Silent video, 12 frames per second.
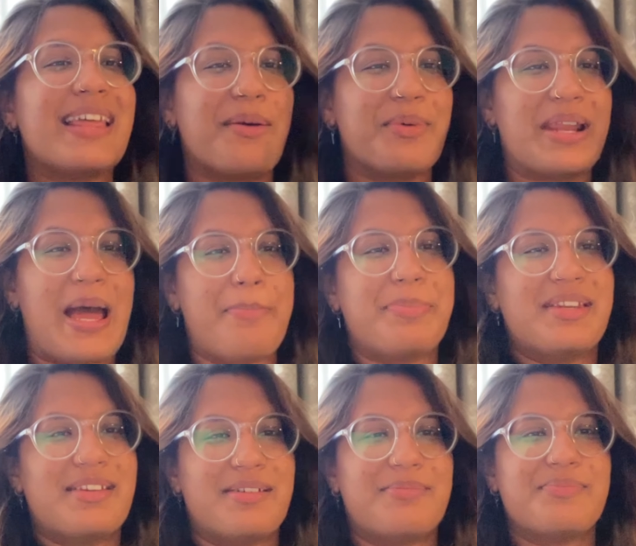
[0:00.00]
that would
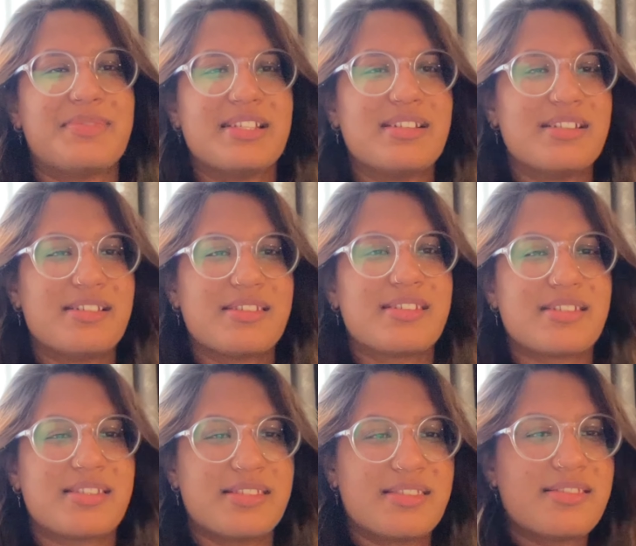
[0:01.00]
happen. Um,
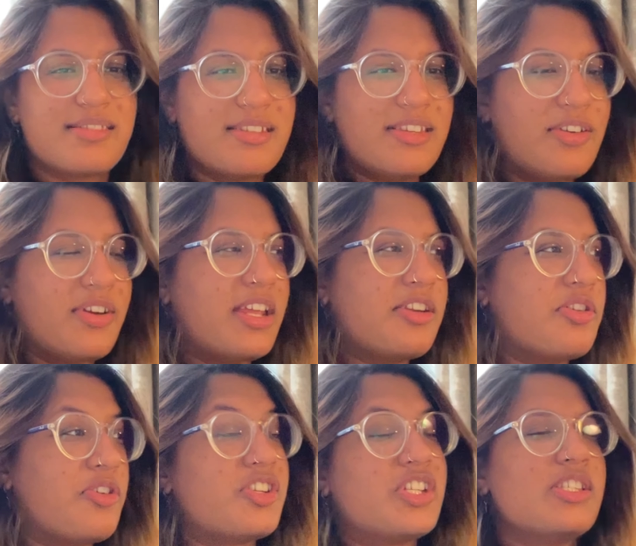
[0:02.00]
just, you know, getting to
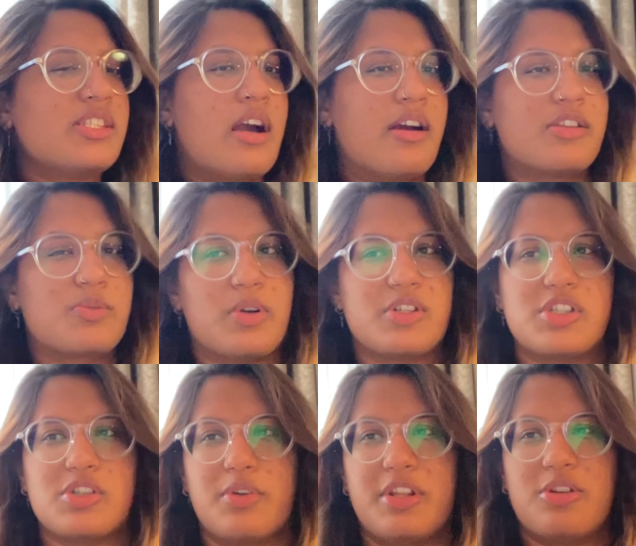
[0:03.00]
her. She's young as well. She's
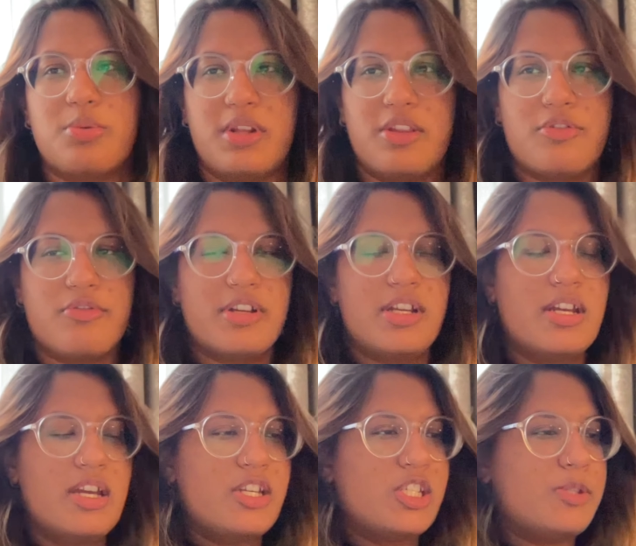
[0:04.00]
only 23.
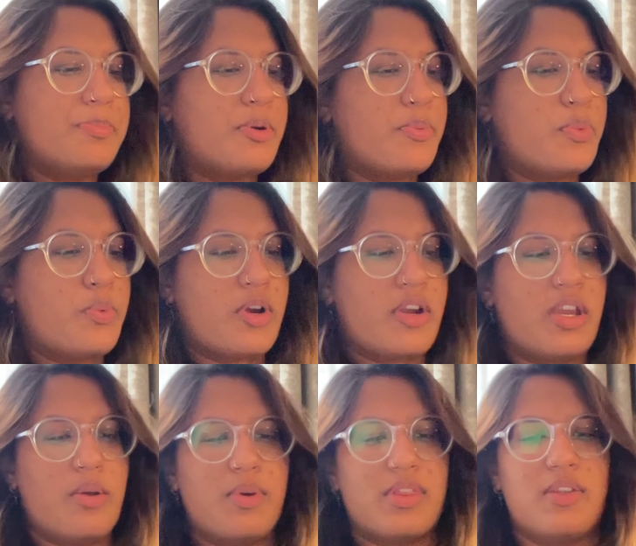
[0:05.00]
She's been
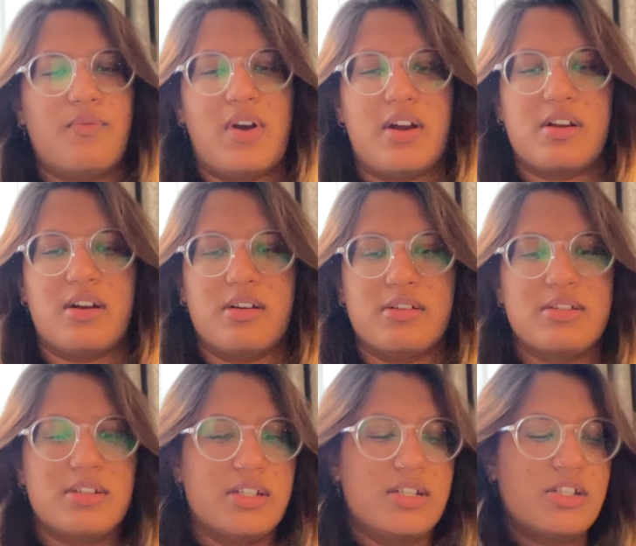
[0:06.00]
working with Ivanka
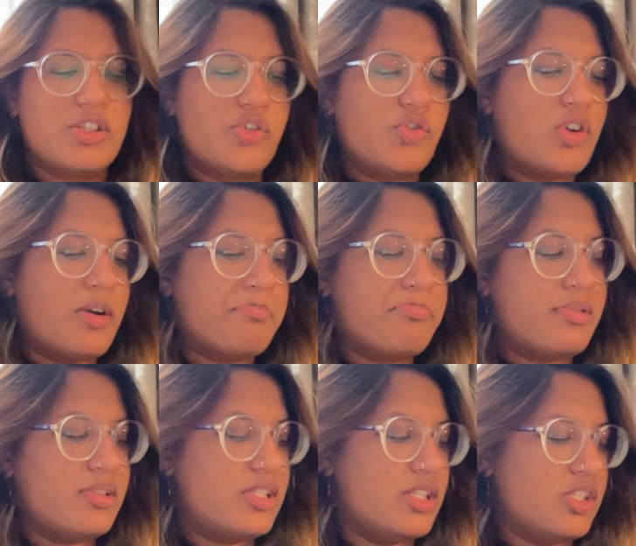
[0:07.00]
Trump
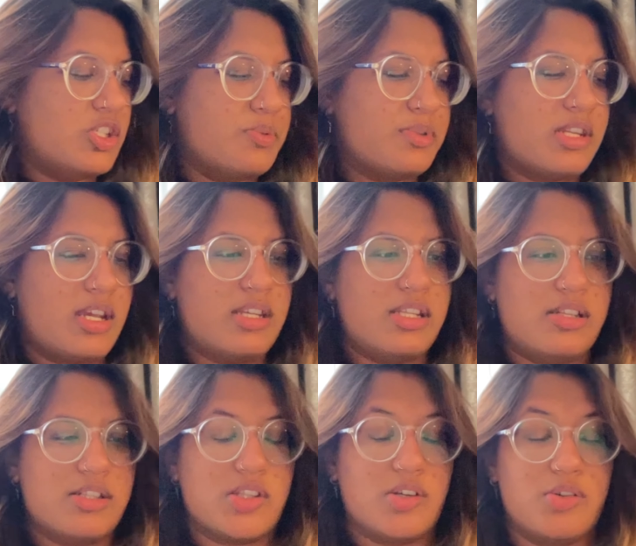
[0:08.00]
since she was
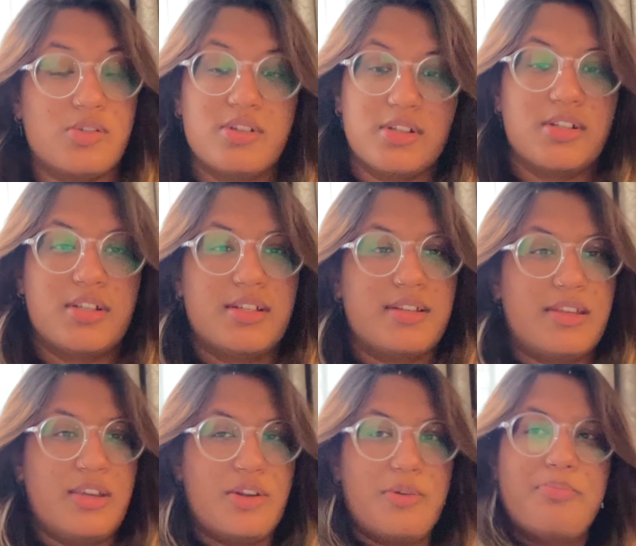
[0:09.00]
19. So,
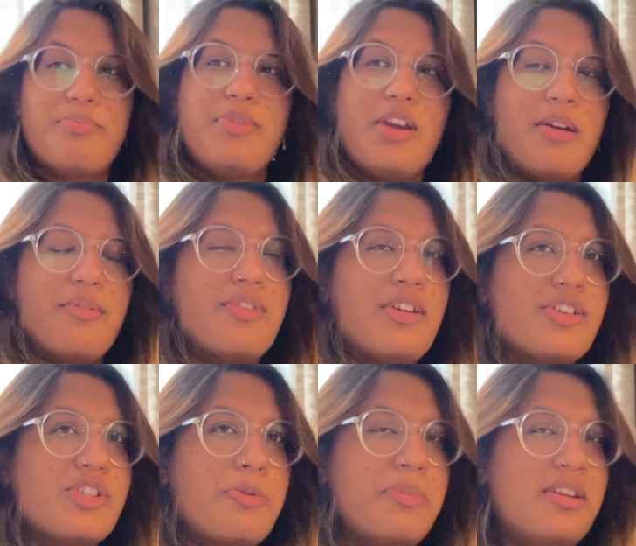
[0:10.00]
you know, young. There's
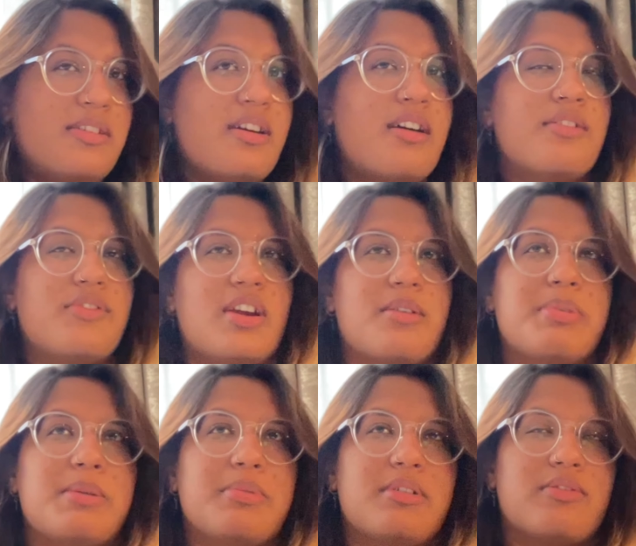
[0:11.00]
so many ton of young
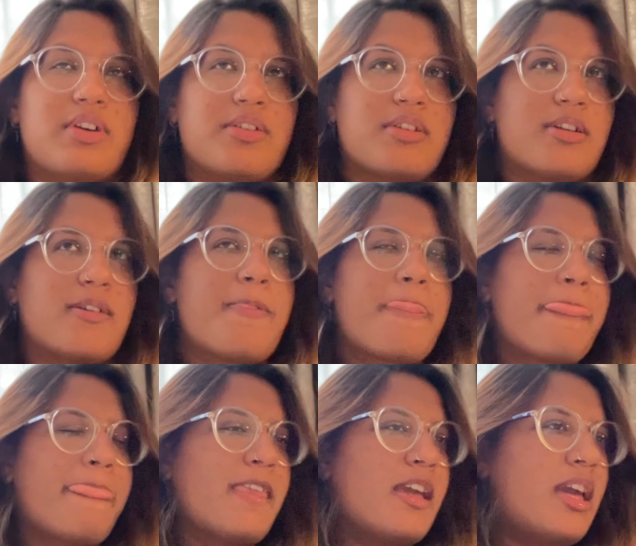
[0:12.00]
people around here,
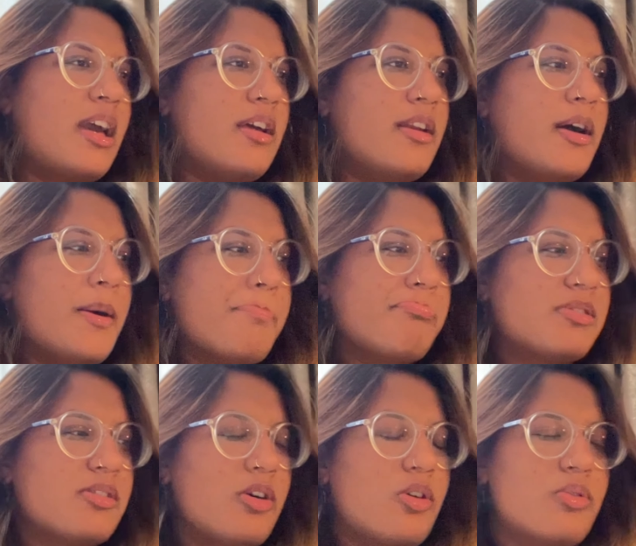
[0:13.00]
and um,
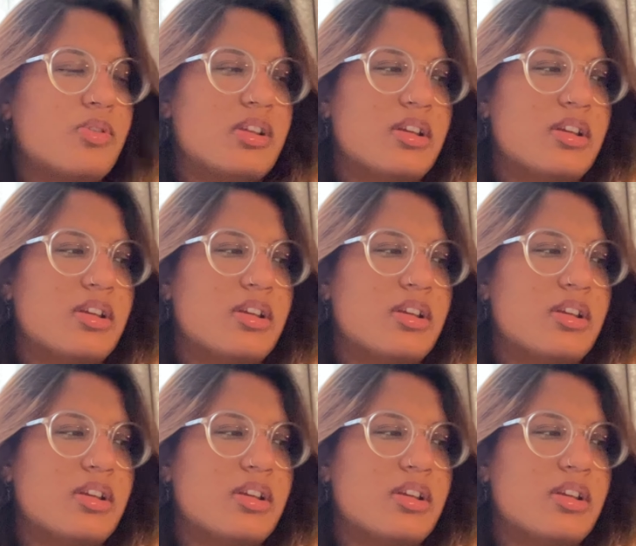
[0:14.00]
so